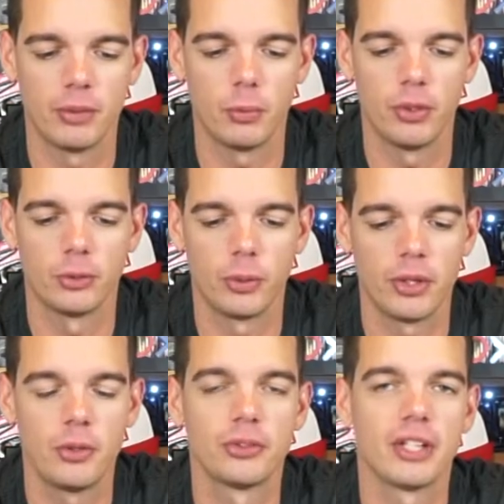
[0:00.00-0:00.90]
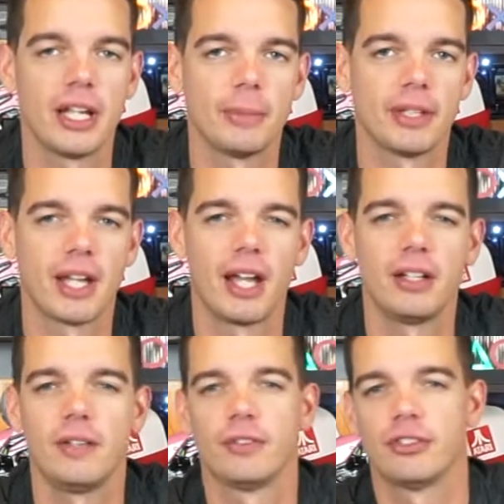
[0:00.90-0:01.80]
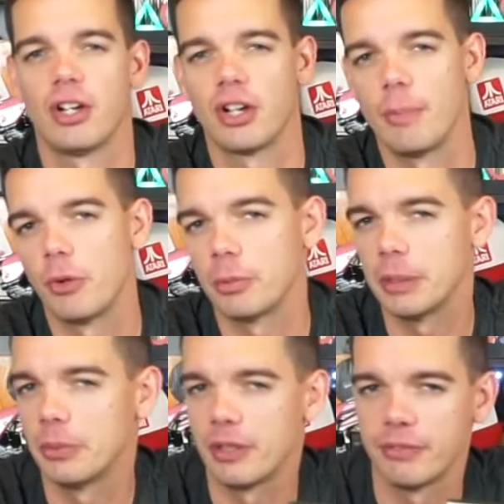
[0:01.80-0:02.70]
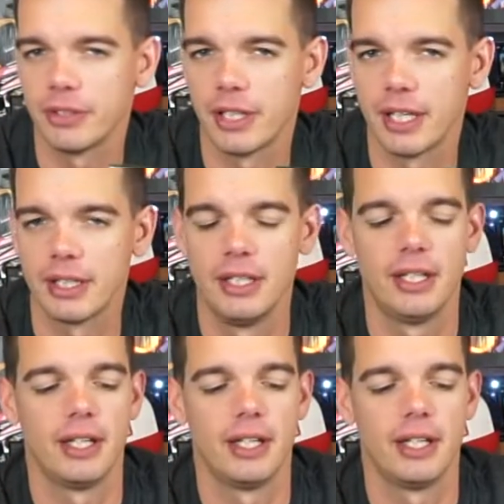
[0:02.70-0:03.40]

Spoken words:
was one of those games that kind of snuck up on people, I feel like.